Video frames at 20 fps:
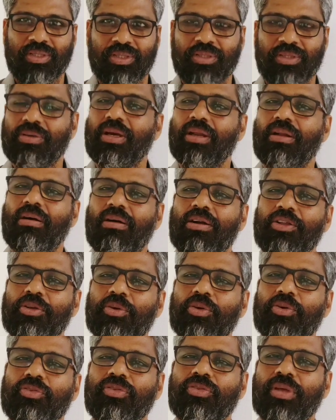You cannot
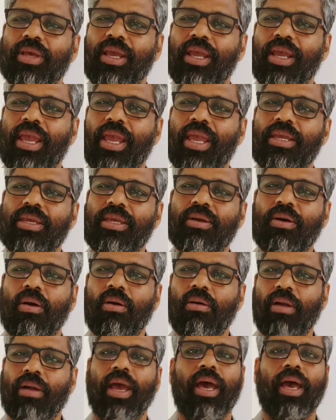use a
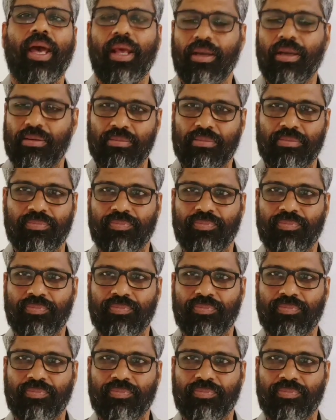or an,